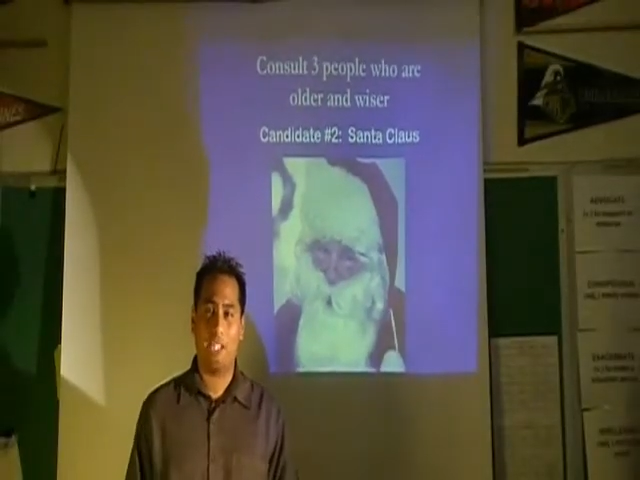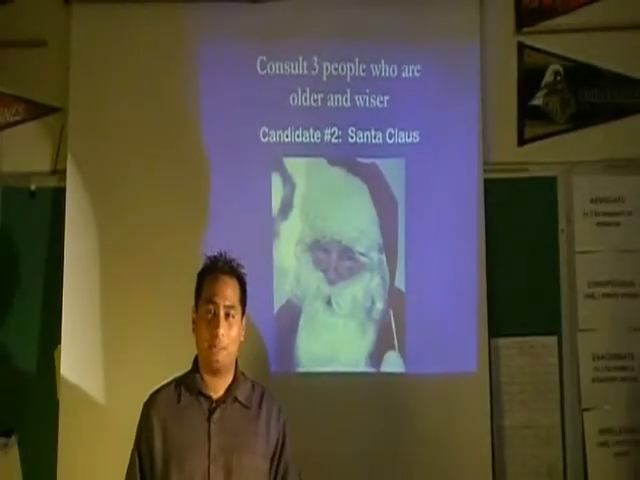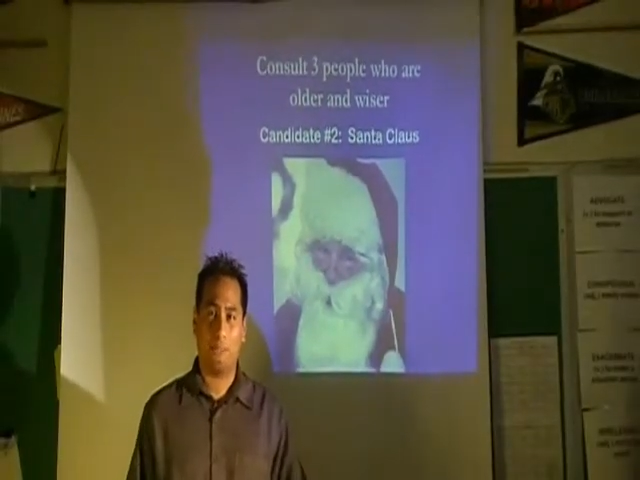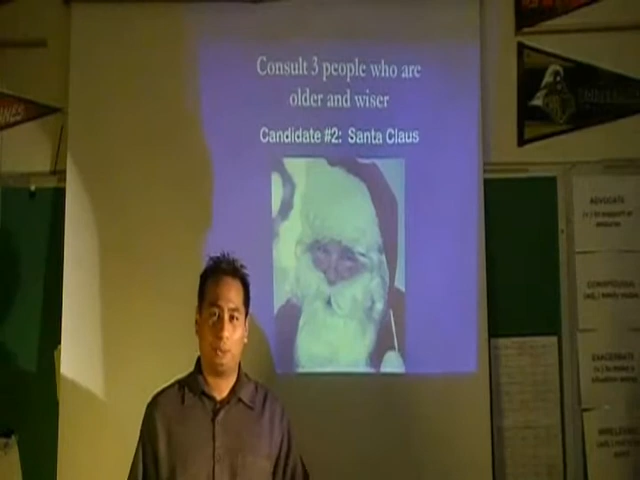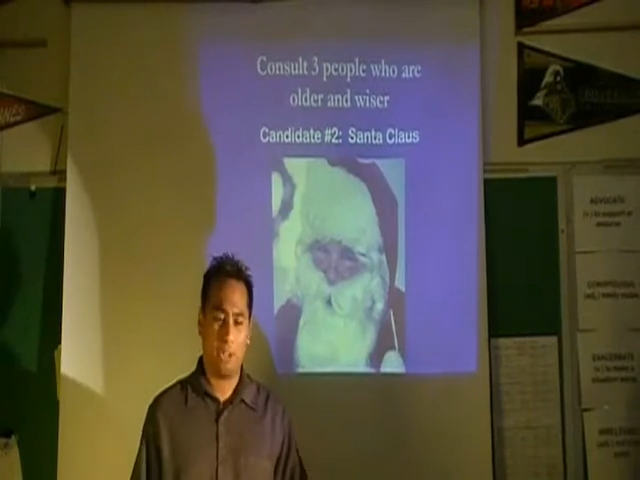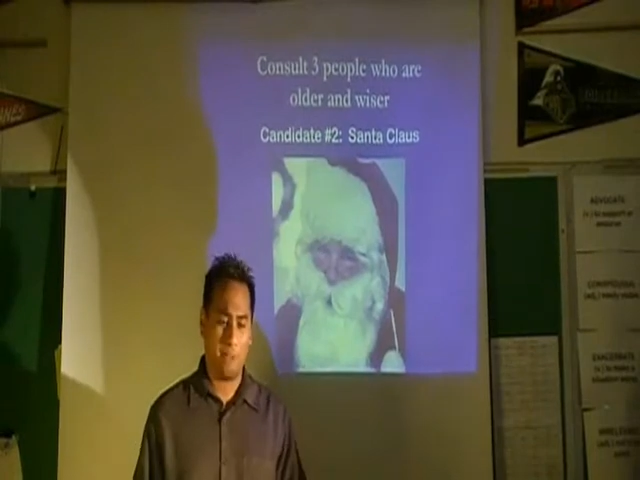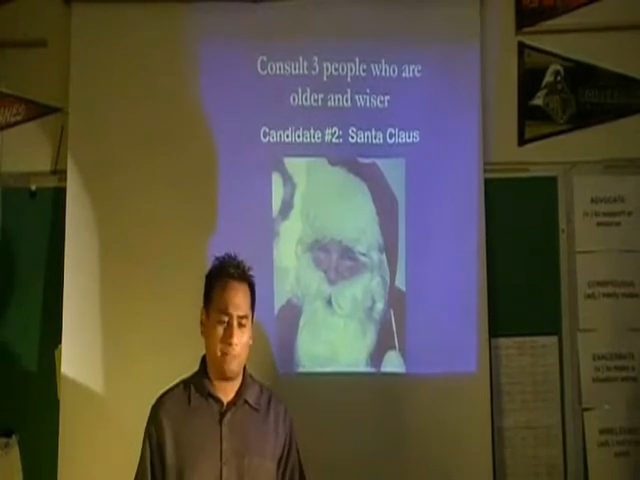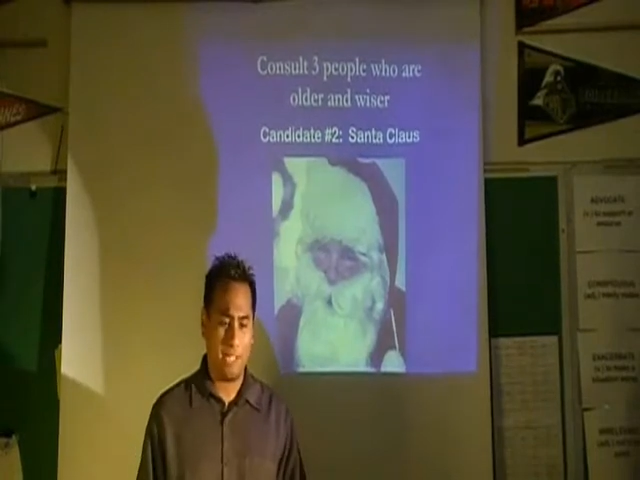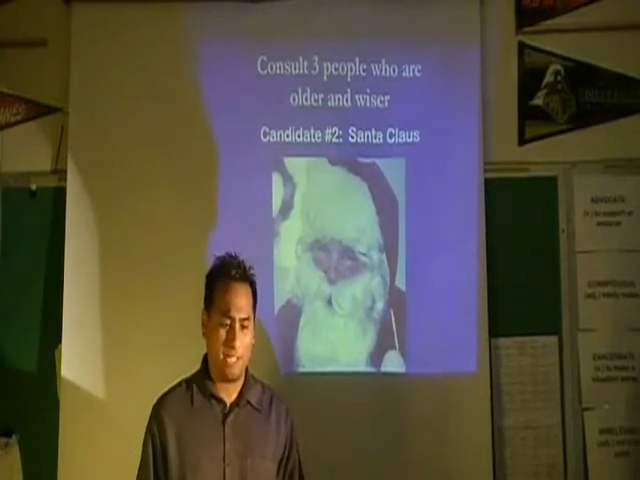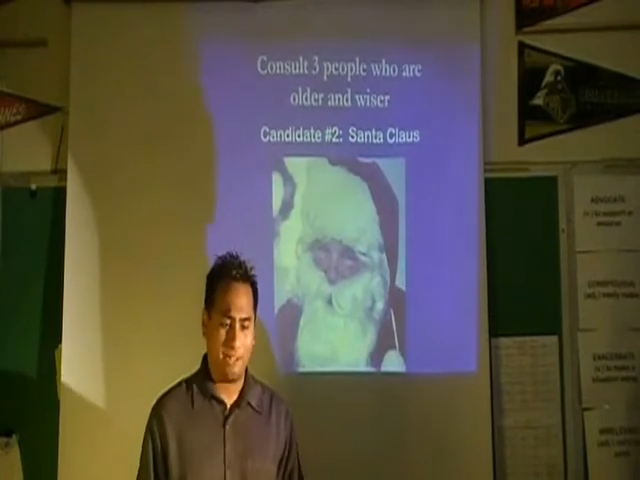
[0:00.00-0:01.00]
he's pretty
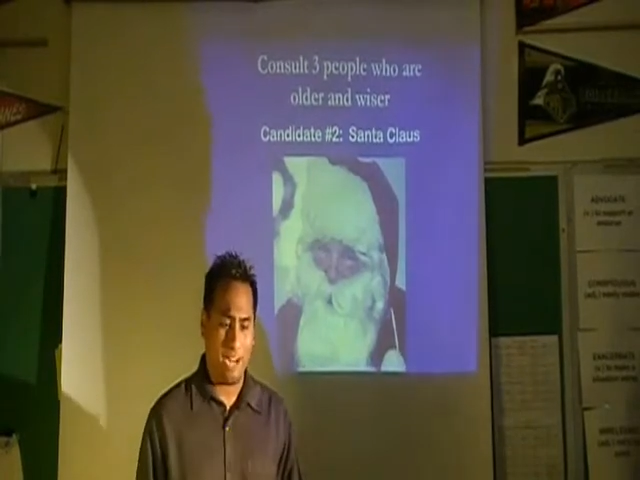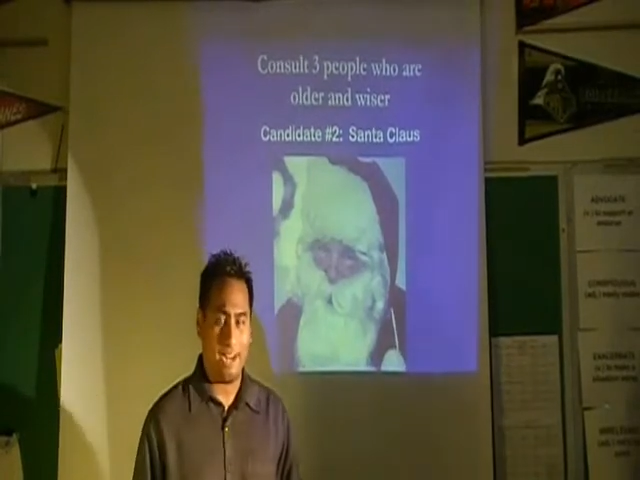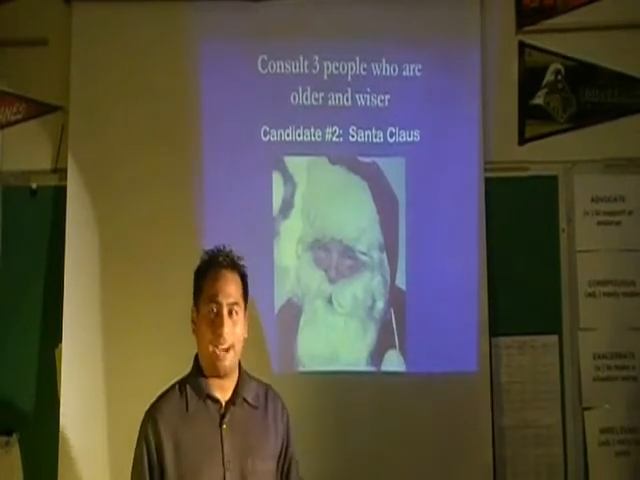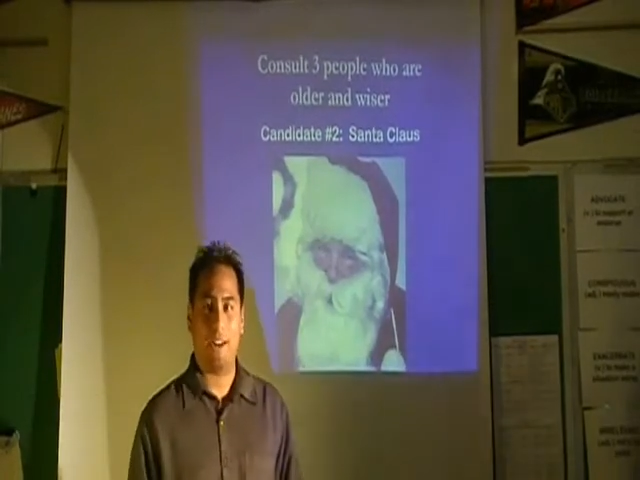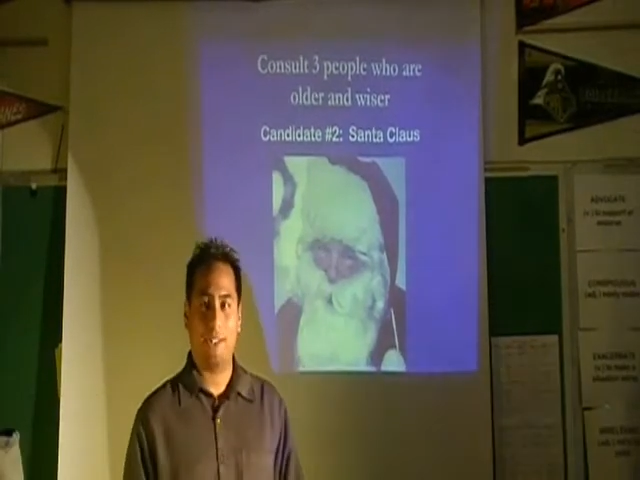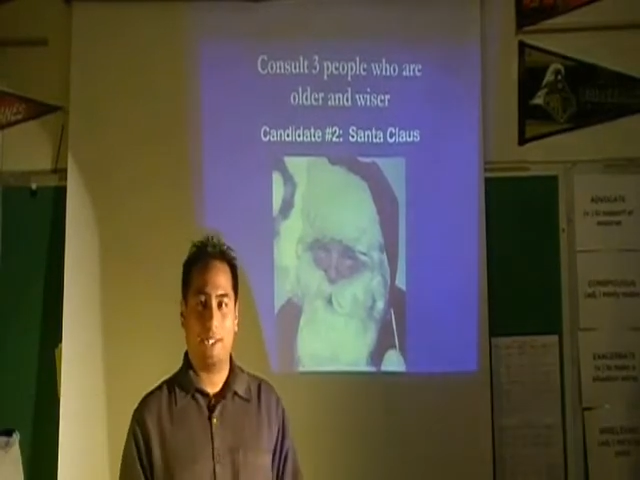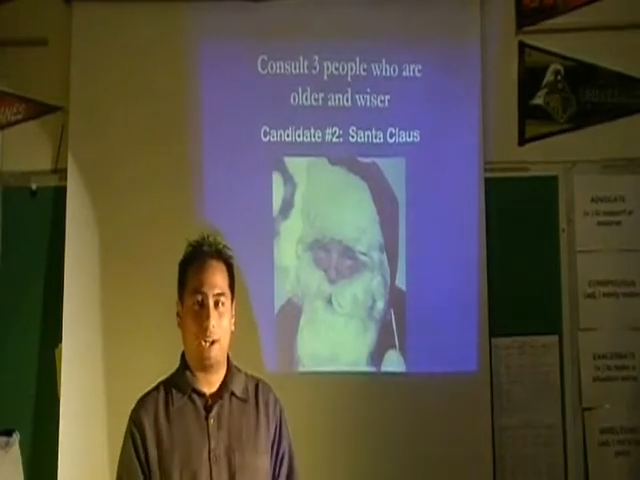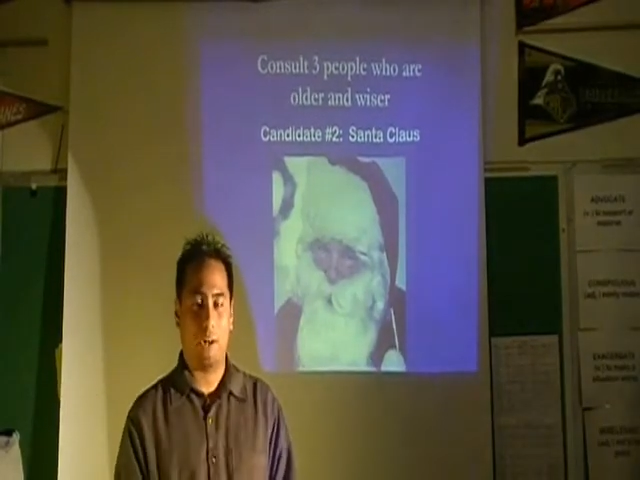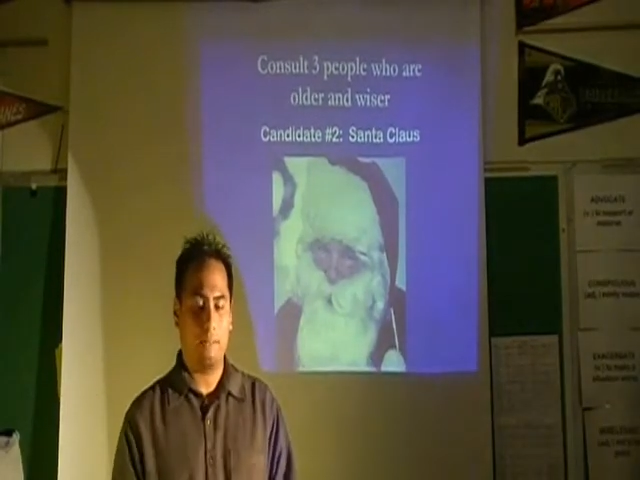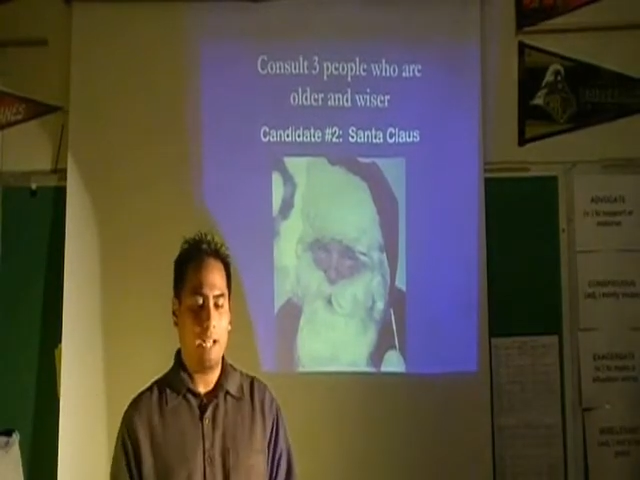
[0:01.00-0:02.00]
busy right now,
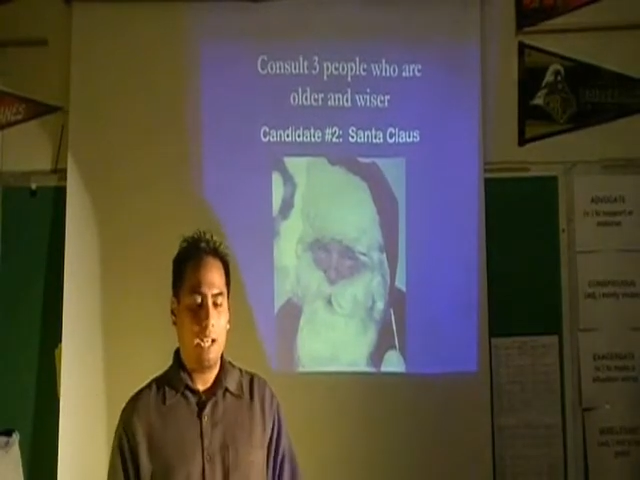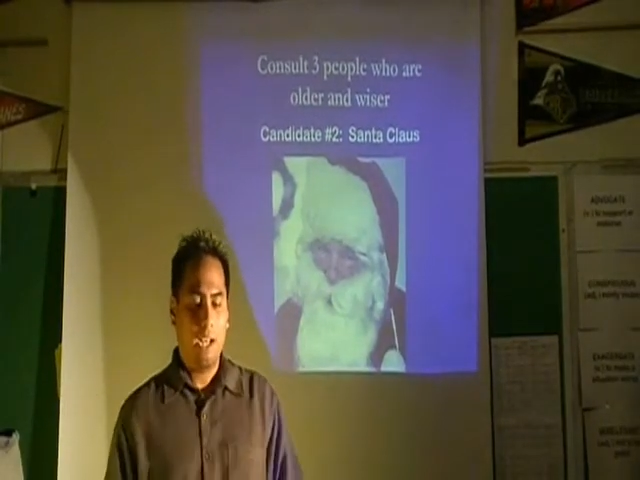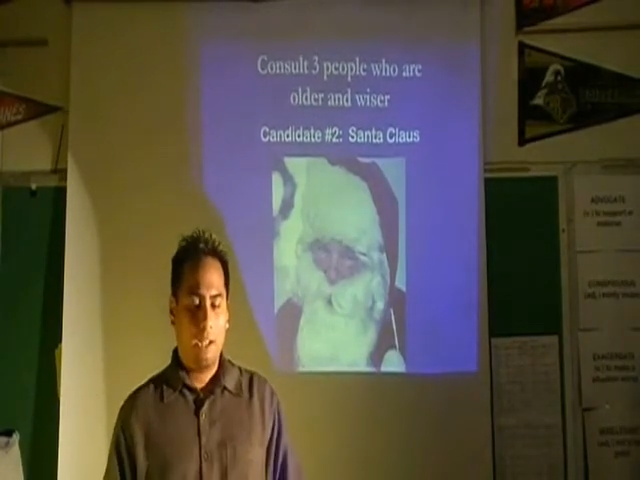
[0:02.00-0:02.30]
so